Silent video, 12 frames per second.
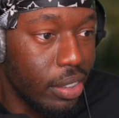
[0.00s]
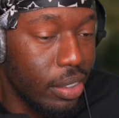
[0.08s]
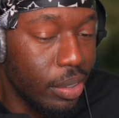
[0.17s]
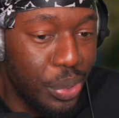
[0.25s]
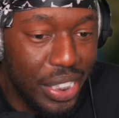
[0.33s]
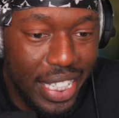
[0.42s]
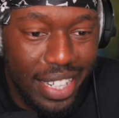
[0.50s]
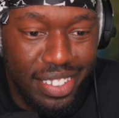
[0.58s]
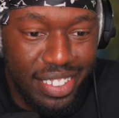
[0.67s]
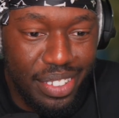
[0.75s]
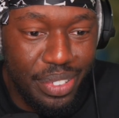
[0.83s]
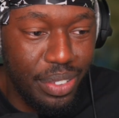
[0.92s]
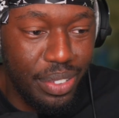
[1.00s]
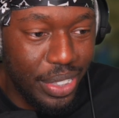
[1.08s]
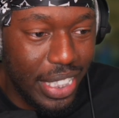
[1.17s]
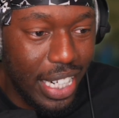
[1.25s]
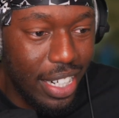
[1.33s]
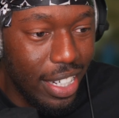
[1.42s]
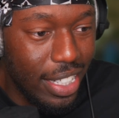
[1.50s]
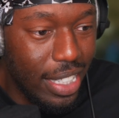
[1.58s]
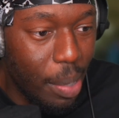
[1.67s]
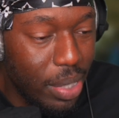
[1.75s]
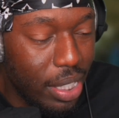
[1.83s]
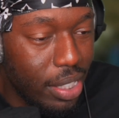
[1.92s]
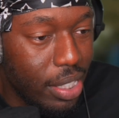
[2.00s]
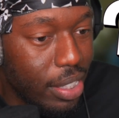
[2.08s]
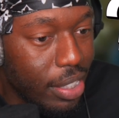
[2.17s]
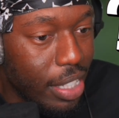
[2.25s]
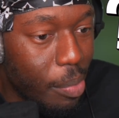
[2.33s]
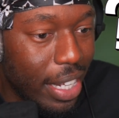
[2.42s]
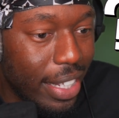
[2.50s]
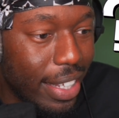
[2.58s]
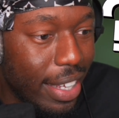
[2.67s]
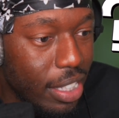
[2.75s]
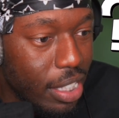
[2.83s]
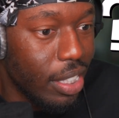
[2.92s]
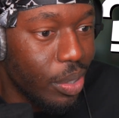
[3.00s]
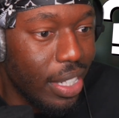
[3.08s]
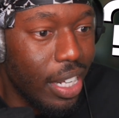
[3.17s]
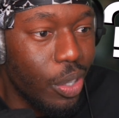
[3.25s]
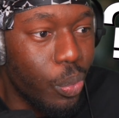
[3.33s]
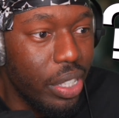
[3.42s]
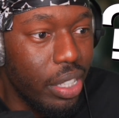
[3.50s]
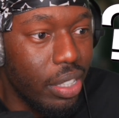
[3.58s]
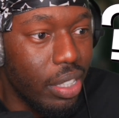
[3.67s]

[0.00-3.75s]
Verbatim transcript: Was that an acceptance? I mean, I guess it's kind of weird.